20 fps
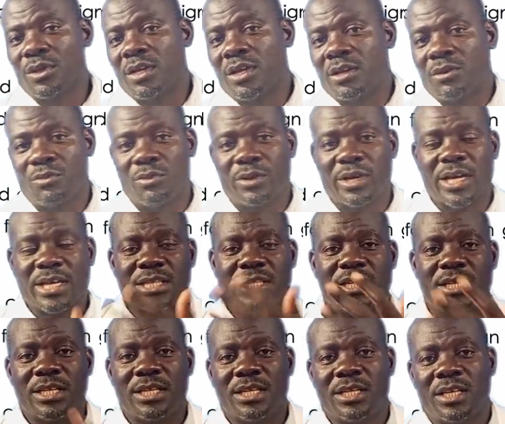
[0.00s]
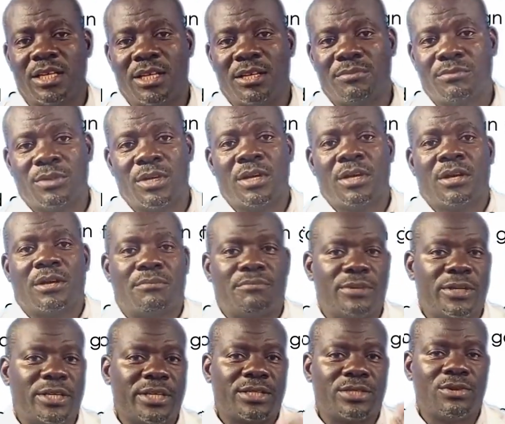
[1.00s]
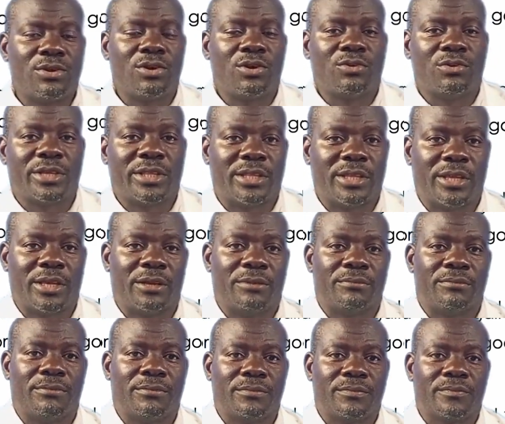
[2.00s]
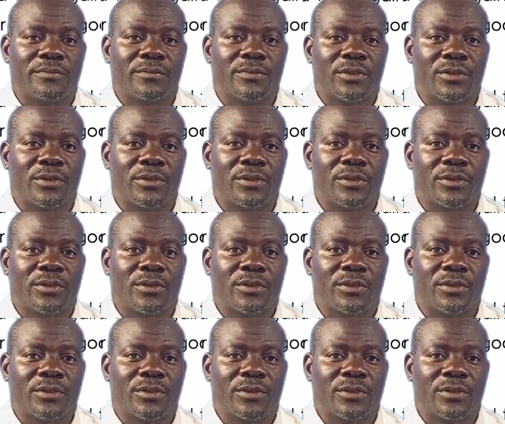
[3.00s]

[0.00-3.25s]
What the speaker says: We are selling him. Please go with him.